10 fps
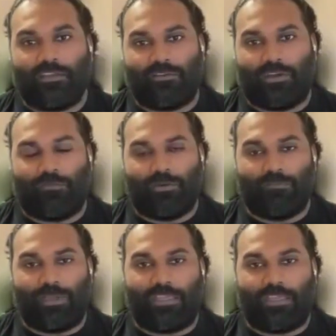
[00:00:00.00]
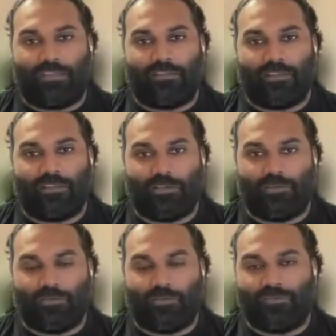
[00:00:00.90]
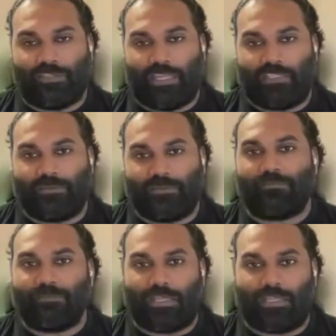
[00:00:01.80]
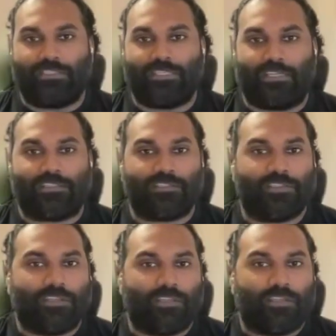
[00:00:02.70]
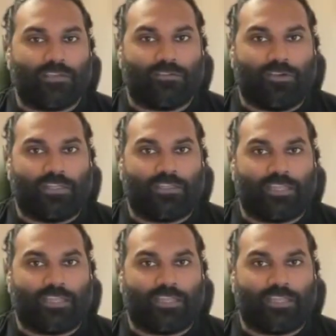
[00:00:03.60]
right? We're making a Google for data analytics, right?